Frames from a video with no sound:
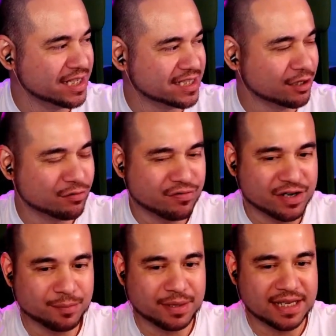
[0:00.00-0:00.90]
it's
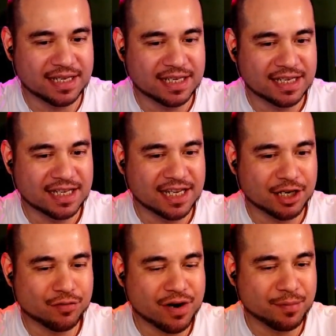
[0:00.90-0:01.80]
incredibly
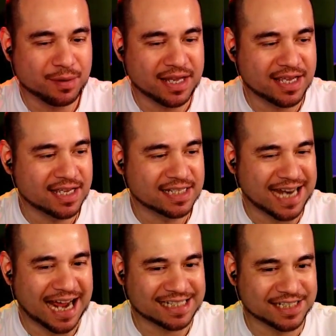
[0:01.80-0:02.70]

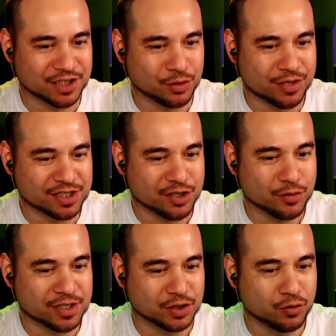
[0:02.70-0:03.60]
taxing to do this. They're
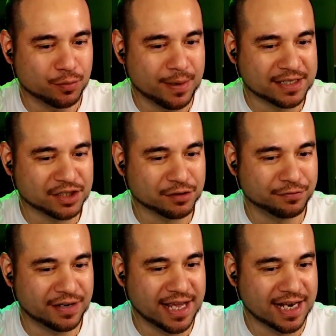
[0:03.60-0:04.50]
using toothpicks just to
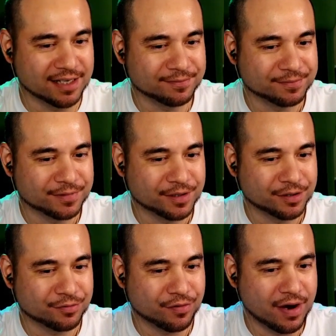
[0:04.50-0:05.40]
fill it in,
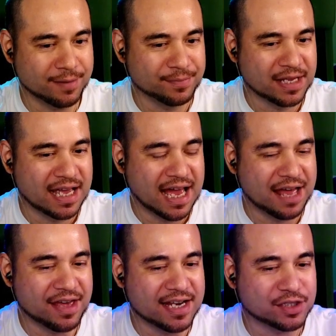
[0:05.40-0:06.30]
right?
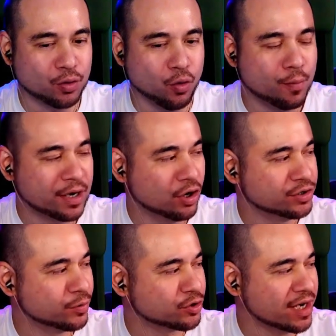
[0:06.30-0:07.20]
And that is all
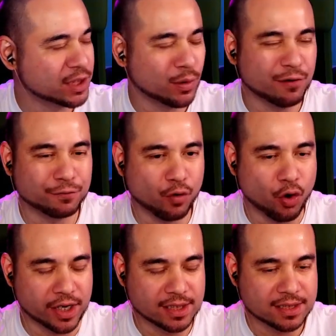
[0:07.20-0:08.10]
because we're trying to
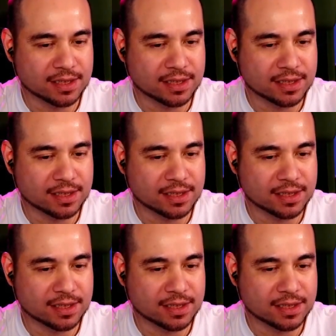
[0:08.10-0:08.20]
avoid